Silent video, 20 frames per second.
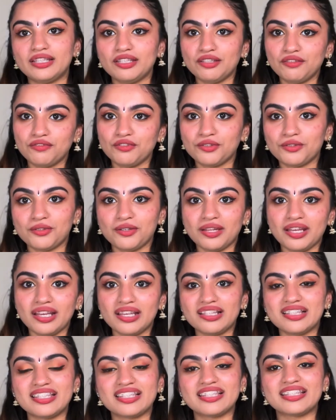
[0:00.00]
it for
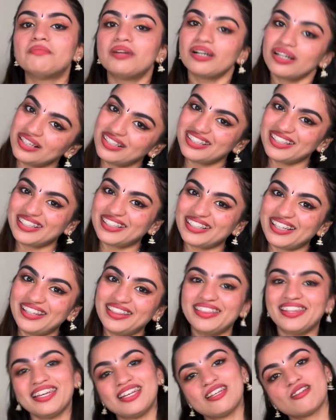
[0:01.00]
today's Makar
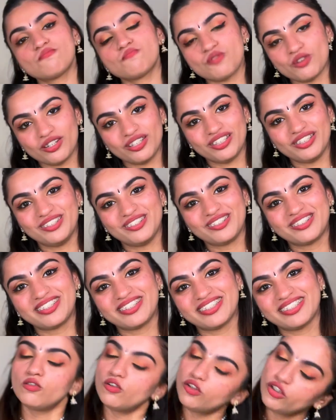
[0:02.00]
Sankranti and Pongal look.
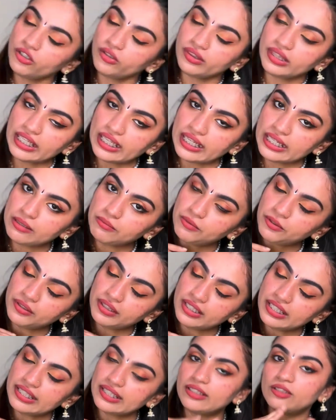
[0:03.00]
What do you think about
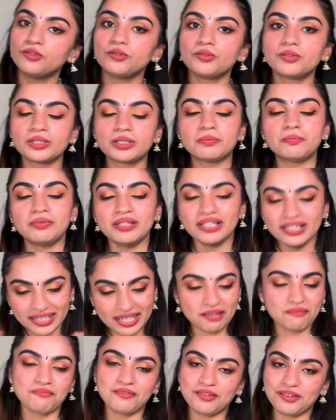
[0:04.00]
this look? Please
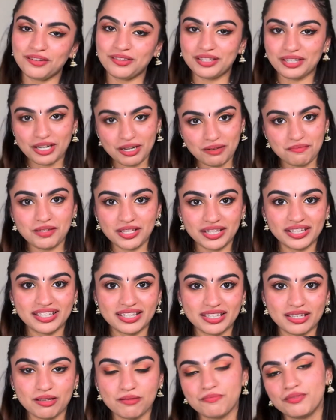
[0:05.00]
let me know in the comments
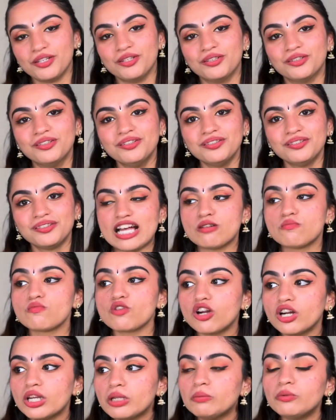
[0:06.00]
below. I'm
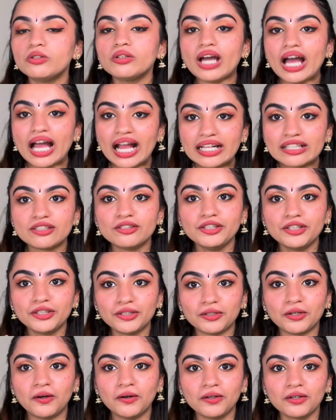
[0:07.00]
not able to actually
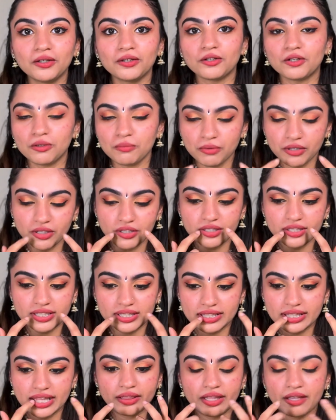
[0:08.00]
talk a lot because
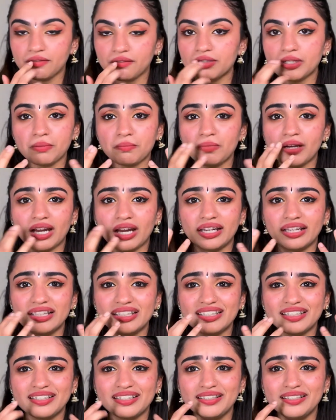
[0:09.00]
there's some
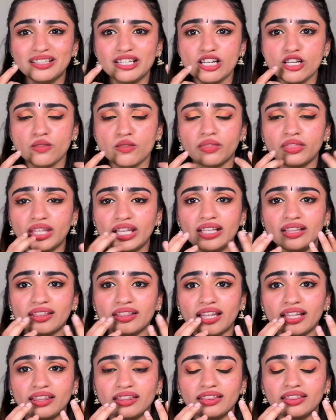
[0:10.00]
additional thing
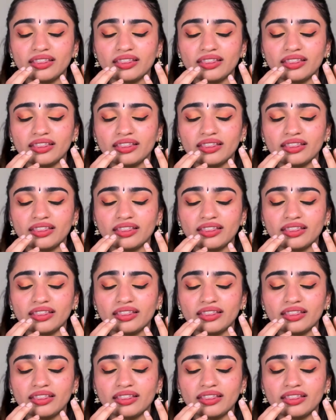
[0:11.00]
that